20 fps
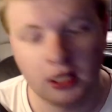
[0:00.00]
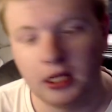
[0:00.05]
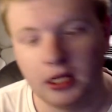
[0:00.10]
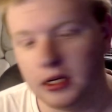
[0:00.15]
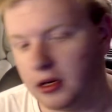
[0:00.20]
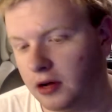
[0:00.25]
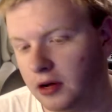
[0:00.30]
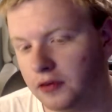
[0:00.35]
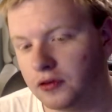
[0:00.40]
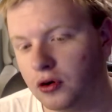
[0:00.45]

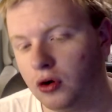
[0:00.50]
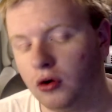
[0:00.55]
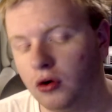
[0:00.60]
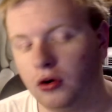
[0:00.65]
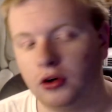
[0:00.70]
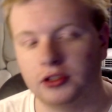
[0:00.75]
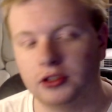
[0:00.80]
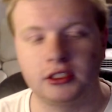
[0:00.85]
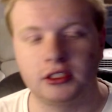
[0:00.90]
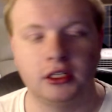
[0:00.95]
Now, of
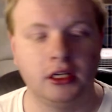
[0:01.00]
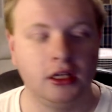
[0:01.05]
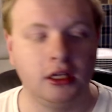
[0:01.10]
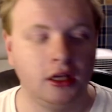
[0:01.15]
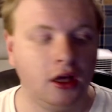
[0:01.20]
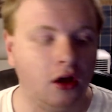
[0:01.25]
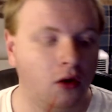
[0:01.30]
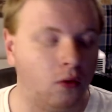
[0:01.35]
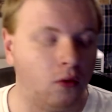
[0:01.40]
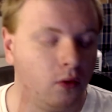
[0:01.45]
course,
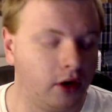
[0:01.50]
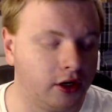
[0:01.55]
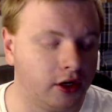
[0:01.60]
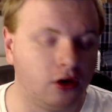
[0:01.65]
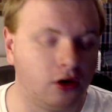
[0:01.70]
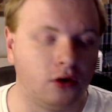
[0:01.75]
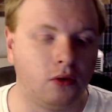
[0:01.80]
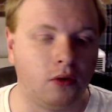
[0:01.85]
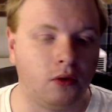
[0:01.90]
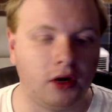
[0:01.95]
we
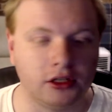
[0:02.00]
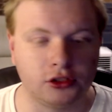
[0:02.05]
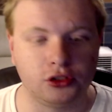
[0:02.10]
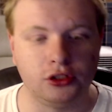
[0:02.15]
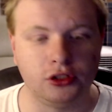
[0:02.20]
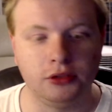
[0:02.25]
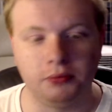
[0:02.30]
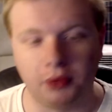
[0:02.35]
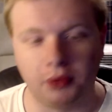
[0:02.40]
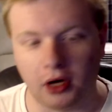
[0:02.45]
all want
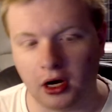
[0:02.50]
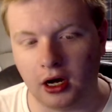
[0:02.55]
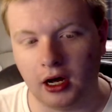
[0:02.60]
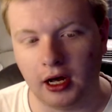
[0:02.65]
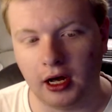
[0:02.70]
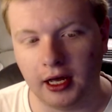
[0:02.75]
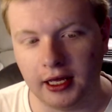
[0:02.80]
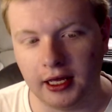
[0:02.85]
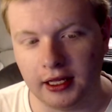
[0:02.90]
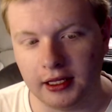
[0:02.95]
to
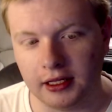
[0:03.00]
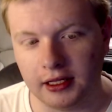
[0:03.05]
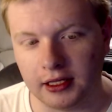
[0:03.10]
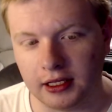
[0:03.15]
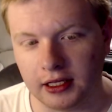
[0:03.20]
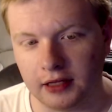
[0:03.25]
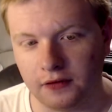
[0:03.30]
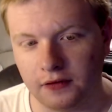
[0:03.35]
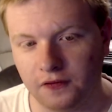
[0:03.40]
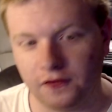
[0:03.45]
buy
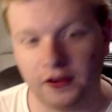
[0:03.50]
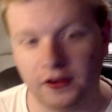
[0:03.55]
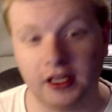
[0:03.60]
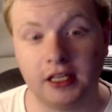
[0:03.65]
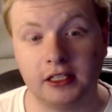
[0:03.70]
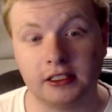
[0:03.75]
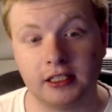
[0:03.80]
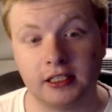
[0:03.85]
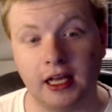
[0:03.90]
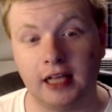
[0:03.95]
the
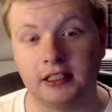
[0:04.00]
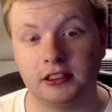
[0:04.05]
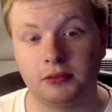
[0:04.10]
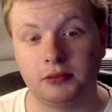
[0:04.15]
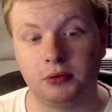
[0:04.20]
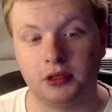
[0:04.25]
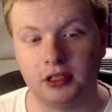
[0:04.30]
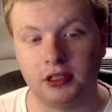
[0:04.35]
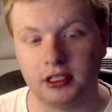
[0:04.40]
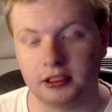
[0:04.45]
figures and
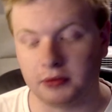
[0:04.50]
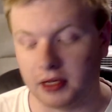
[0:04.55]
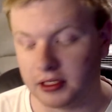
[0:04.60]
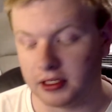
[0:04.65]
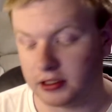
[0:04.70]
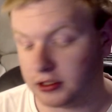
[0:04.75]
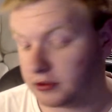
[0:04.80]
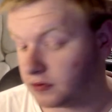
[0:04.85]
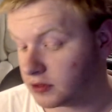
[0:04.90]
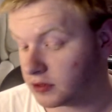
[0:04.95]
support the
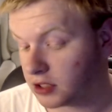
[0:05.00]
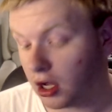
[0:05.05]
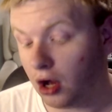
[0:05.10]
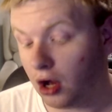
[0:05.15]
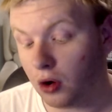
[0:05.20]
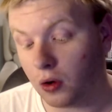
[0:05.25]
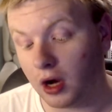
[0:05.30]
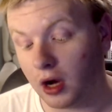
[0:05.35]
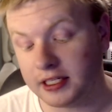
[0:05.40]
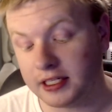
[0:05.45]
expanding universe.
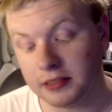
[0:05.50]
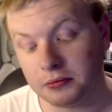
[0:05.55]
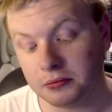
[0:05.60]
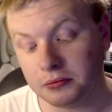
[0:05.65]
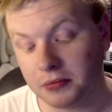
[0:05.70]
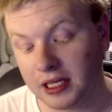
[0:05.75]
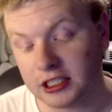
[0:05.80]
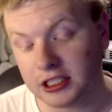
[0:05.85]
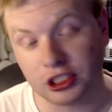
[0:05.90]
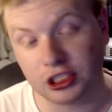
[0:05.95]
Oh, I didn't
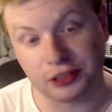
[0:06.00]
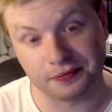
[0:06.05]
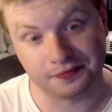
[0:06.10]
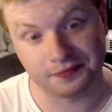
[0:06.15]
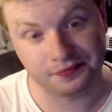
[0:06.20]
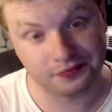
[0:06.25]
mention.